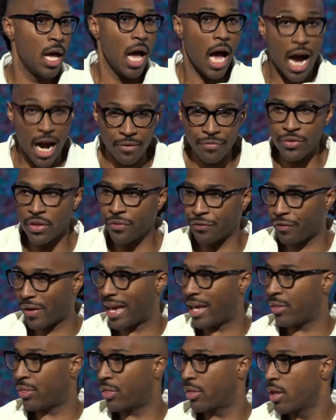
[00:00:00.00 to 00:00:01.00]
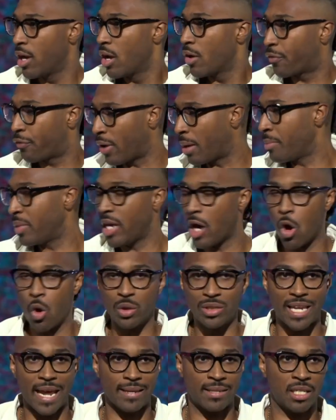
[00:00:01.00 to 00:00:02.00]
of the faith from the
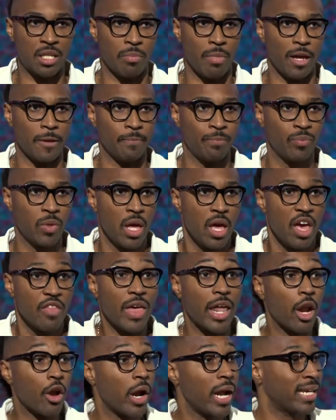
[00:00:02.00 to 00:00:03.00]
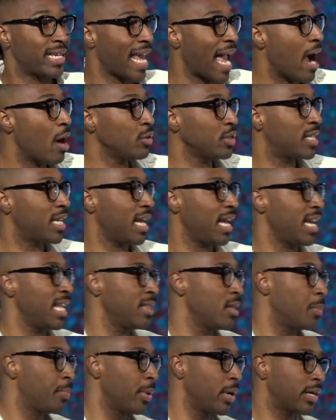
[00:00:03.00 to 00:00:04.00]
Old Testament that are accounted in
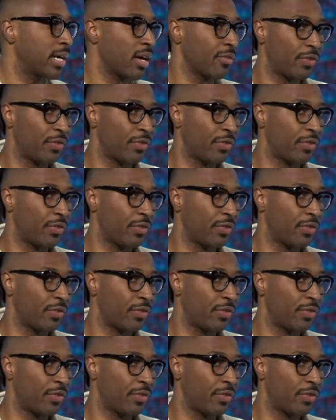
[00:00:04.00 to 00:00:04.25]
the book of